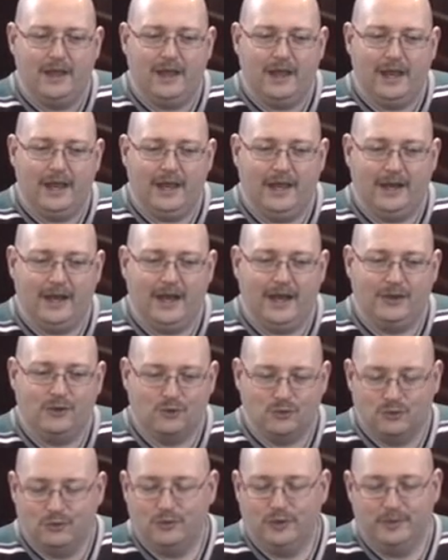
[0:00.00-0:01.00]
And I
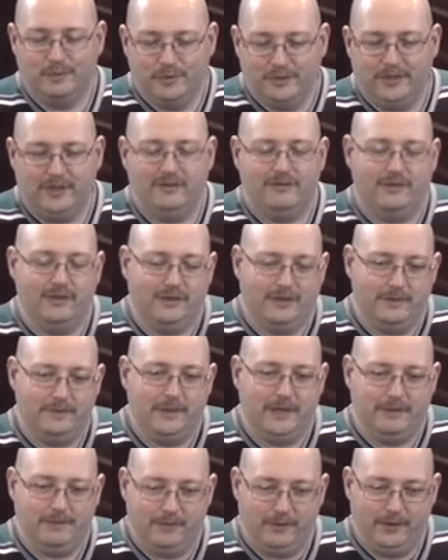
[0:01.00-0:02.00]
truly believe that the
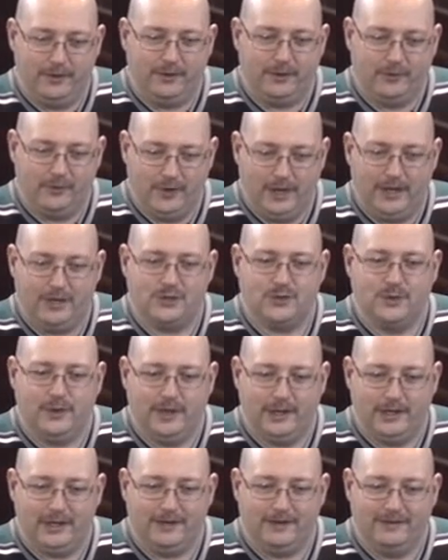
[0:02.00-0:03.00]
people that are
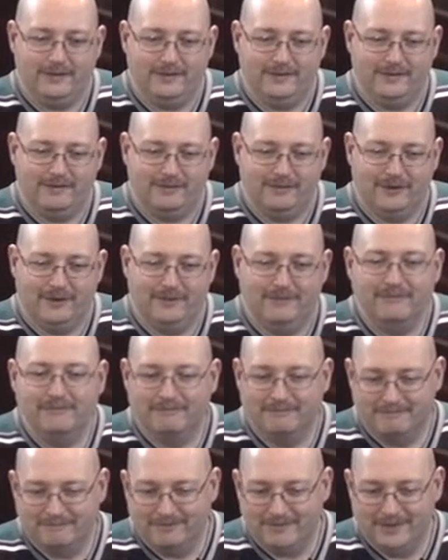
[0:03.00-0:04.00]
graduating
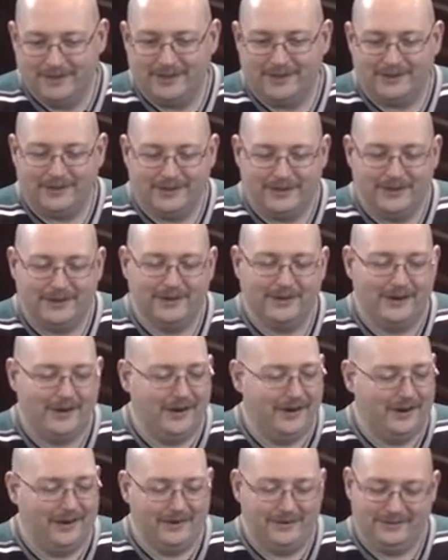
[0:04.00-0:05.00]
from the Hill here
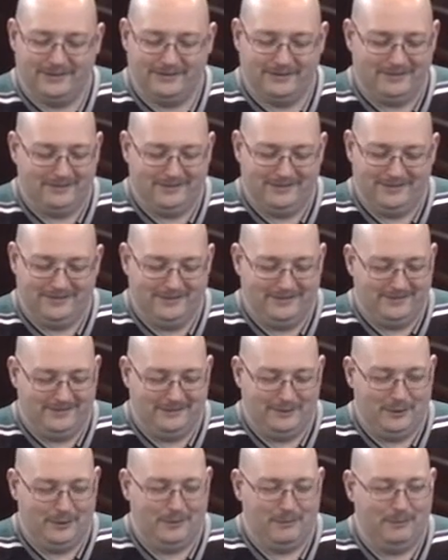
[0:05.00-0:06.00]
are
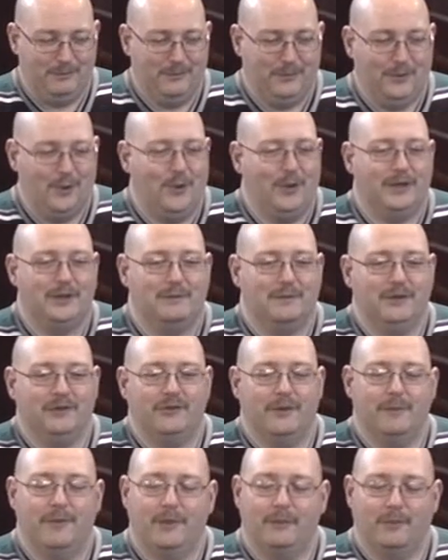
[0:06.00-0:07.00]
going to be
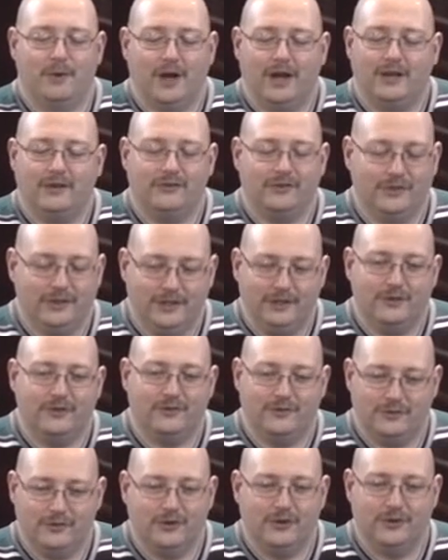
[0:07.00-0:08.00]
some of the brightest
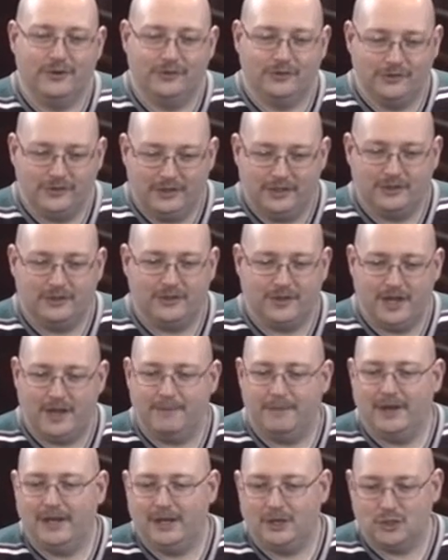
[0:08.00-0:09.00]
leaders you're going to see
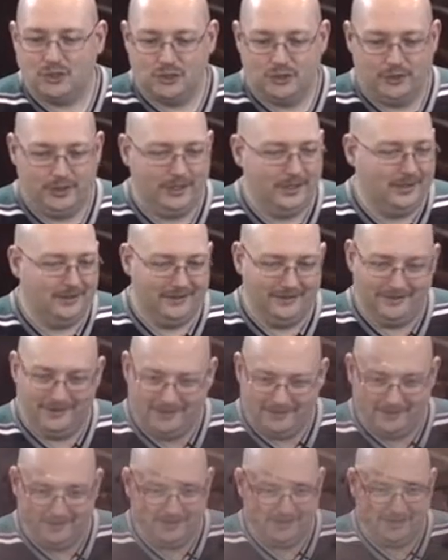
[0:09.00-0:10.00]
denominationally
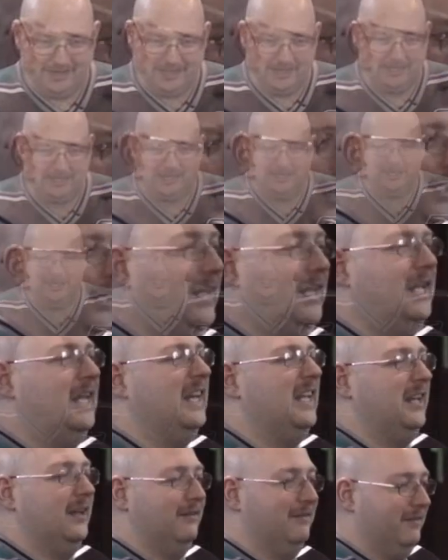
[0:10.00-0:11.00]
in
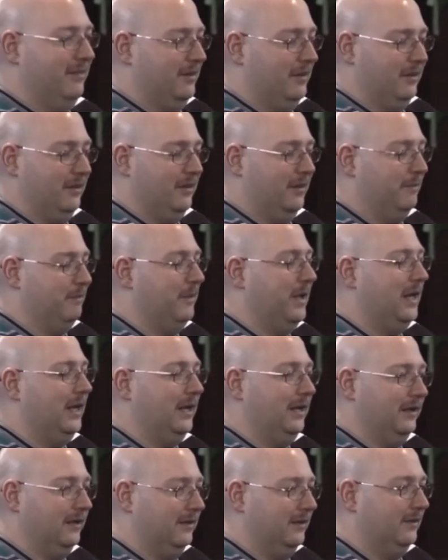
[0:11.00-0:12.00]
any of the
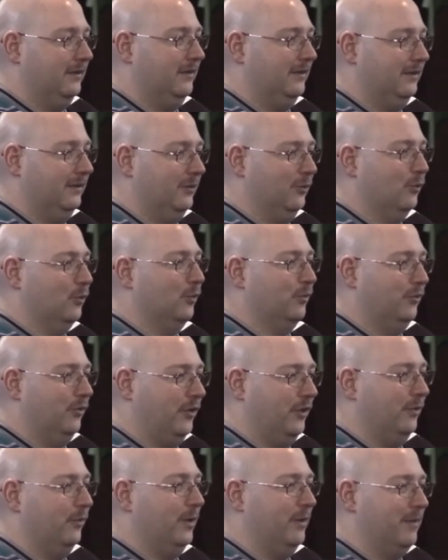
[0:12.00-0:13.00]
many groups
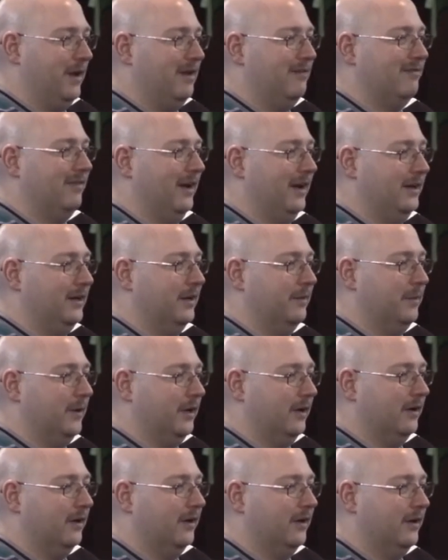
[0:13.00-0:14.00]
that we might find up here.